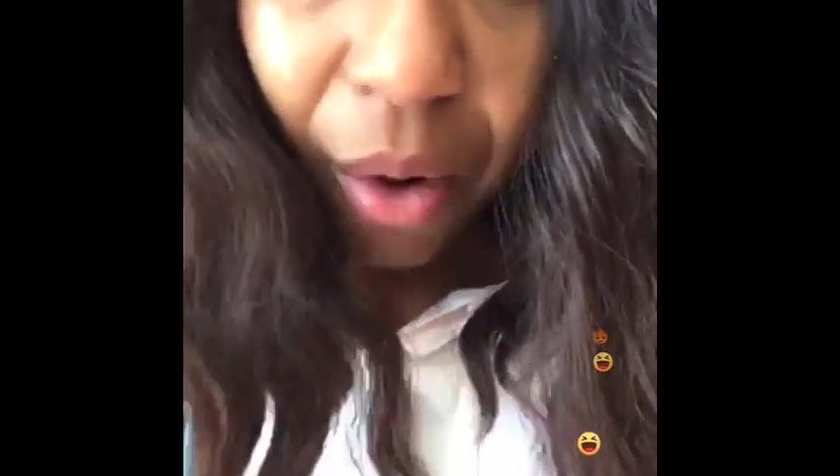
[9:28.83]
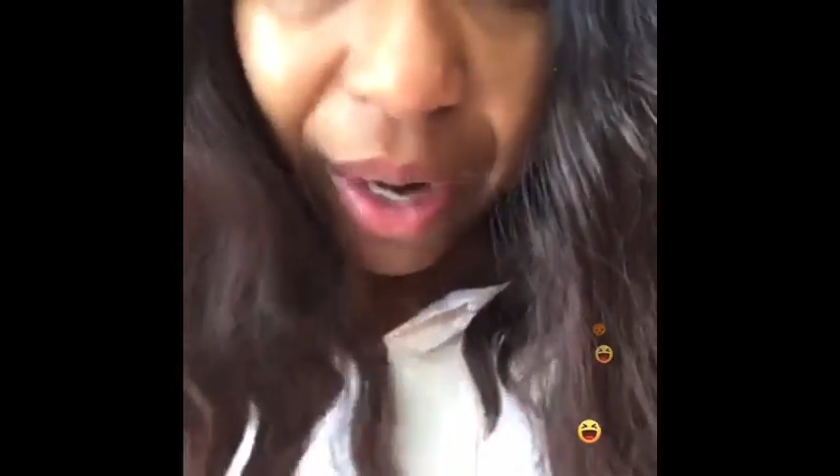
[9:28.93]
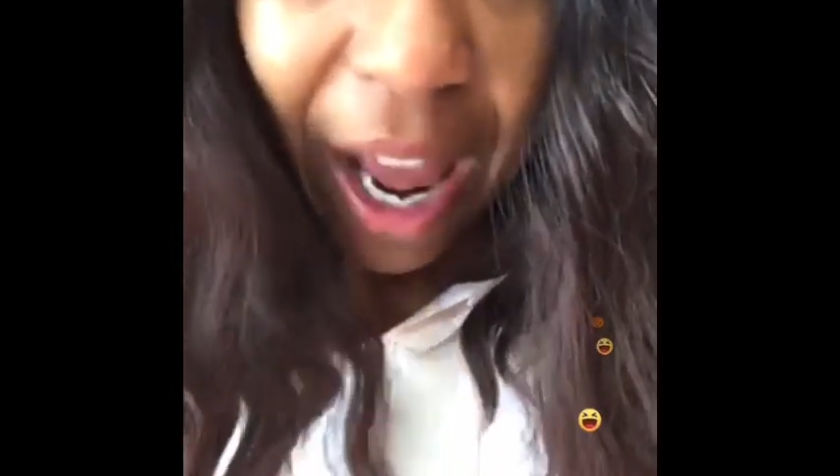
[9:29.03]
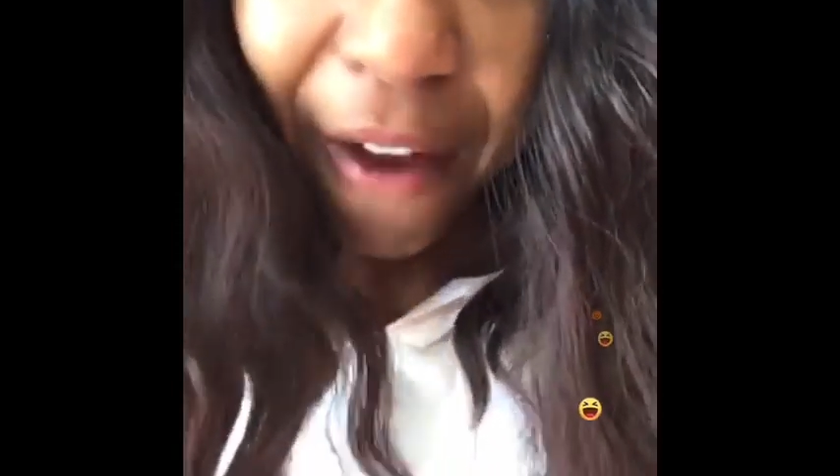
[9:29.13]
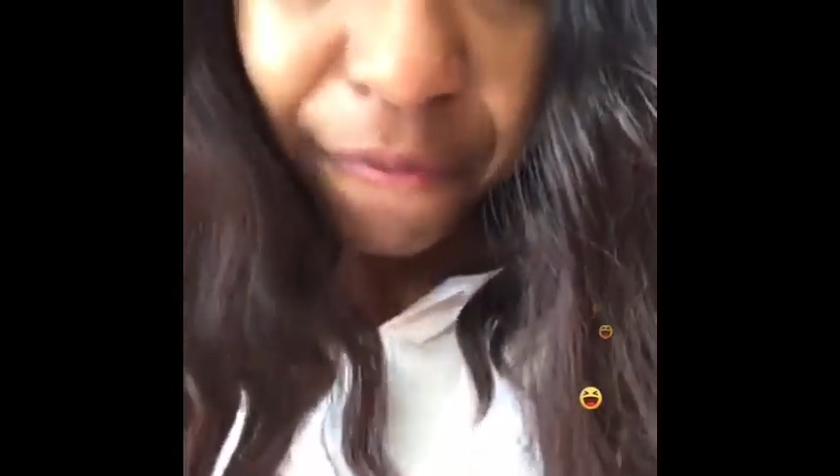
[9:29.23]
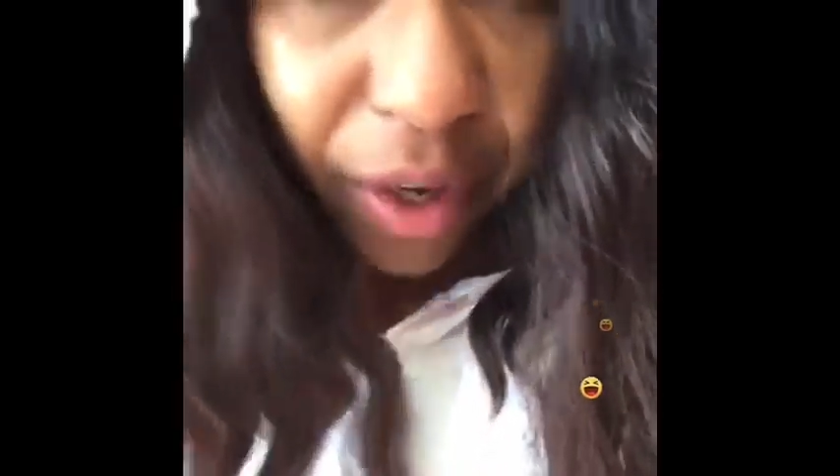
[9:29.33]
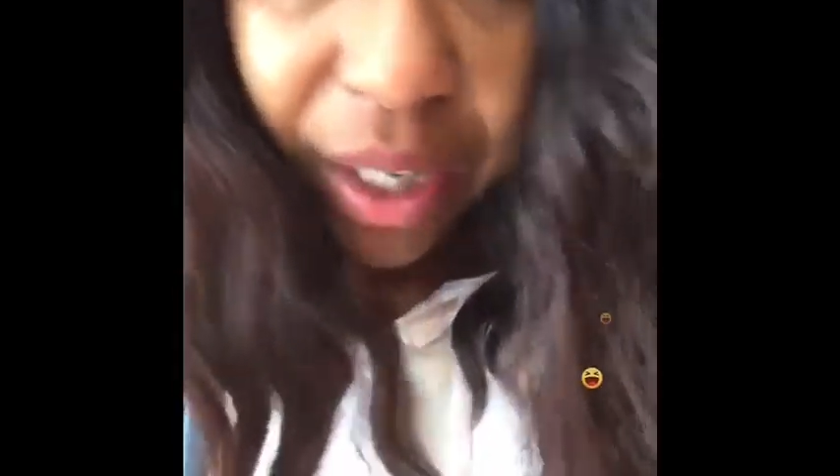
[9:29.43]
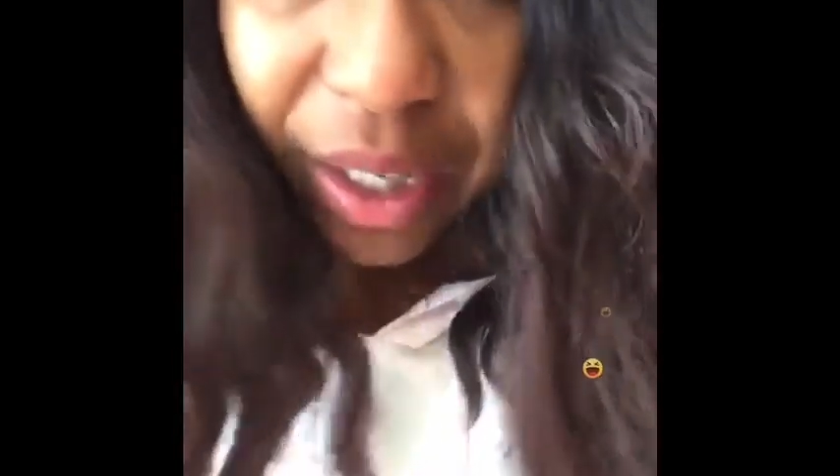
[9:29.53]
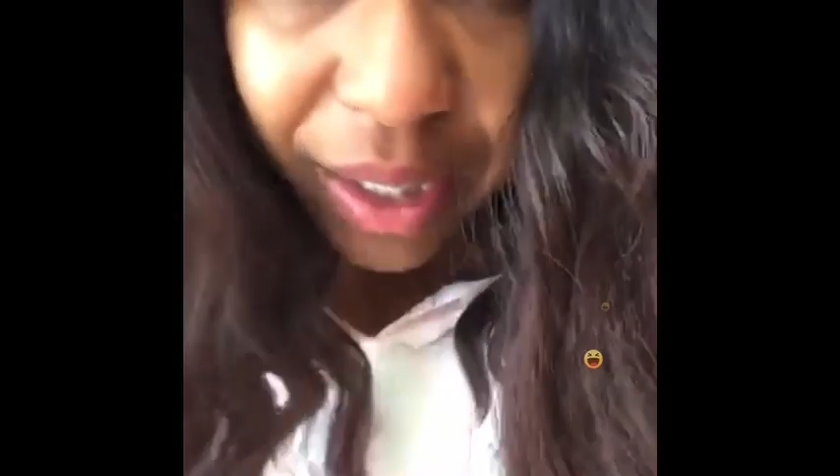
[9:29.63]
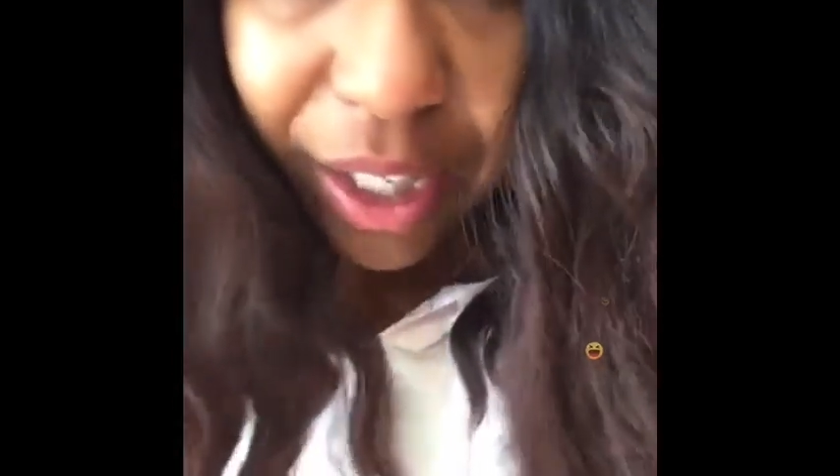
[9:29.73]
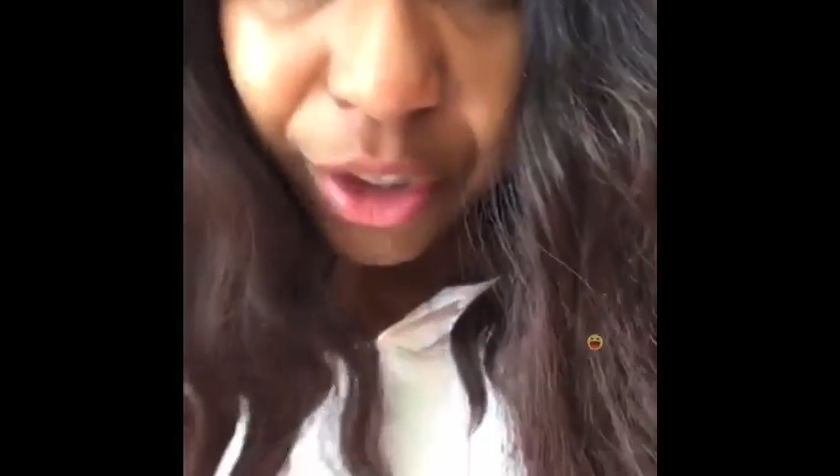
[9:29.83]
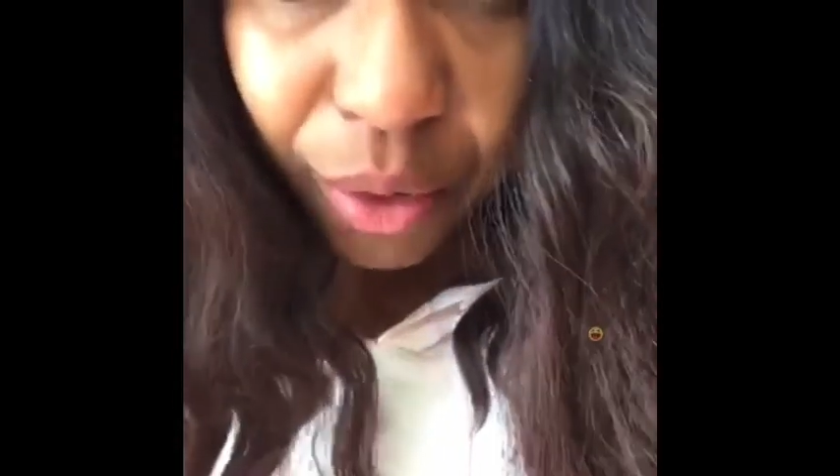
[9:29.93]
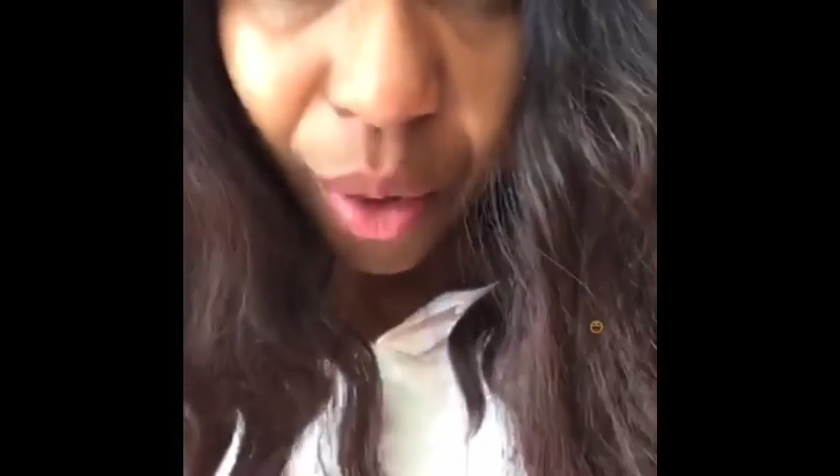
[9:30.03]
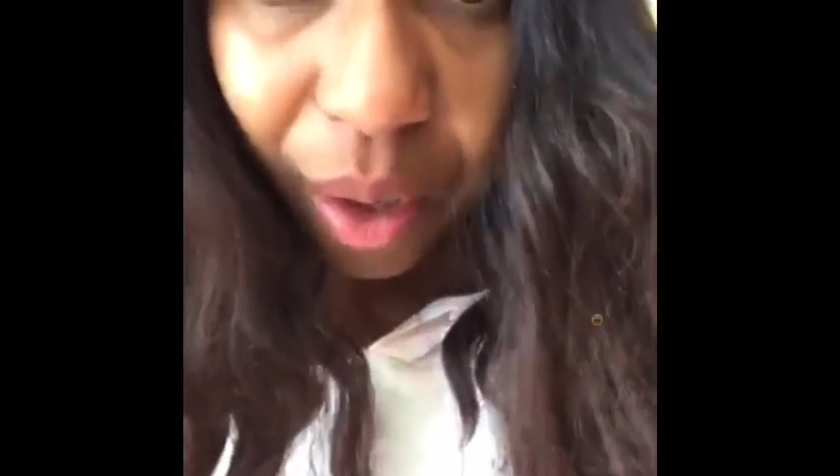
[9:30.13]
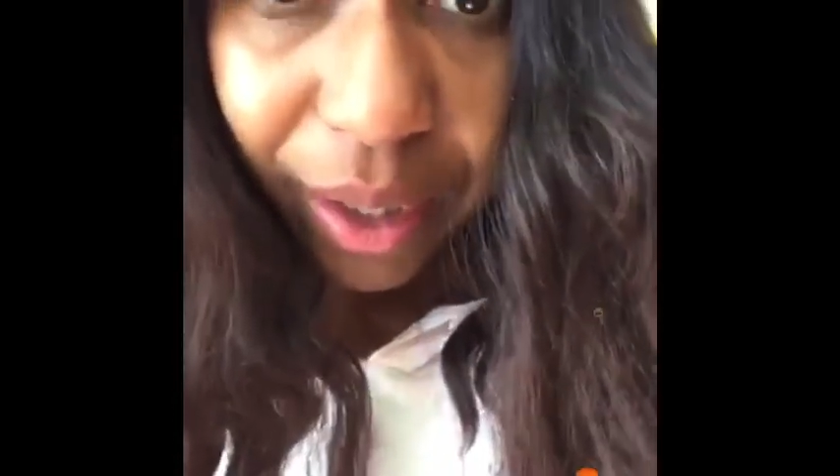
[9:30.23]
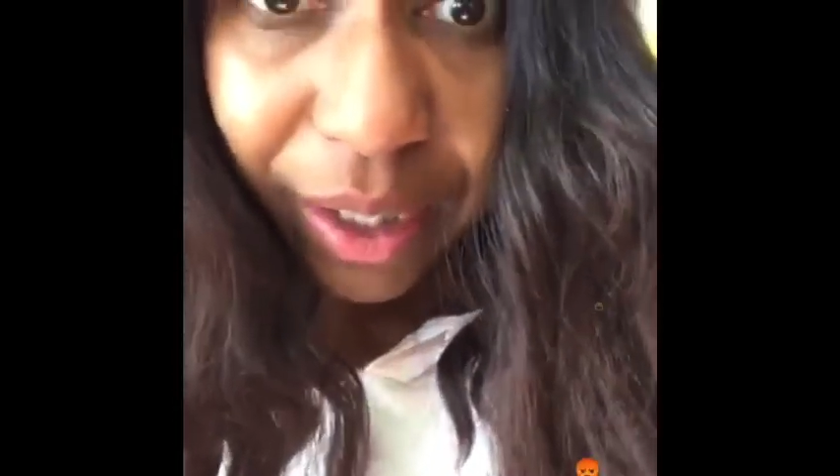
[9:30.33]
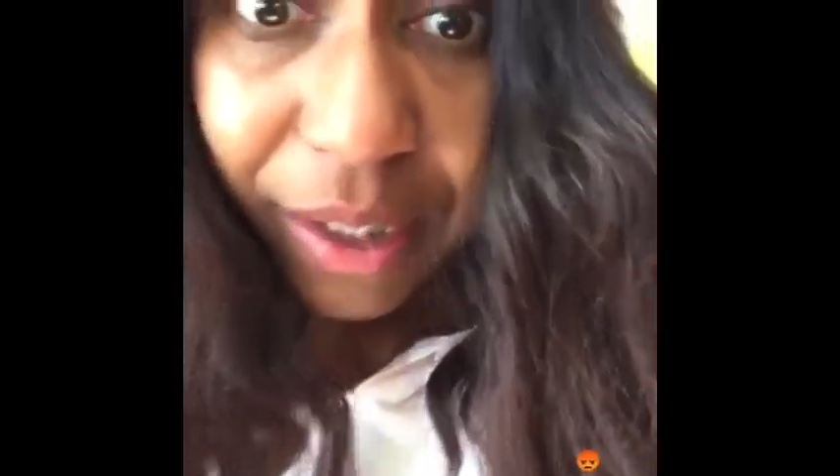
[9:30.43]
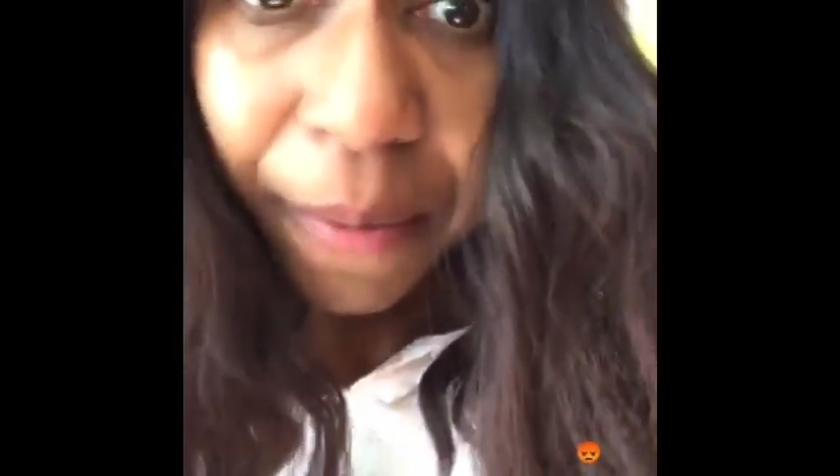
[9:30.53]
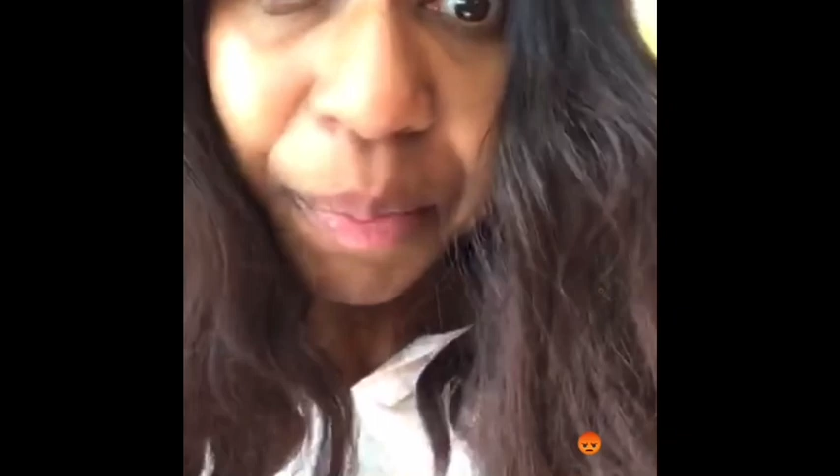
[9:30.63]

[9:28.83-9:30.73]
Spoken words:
have fun and do all this.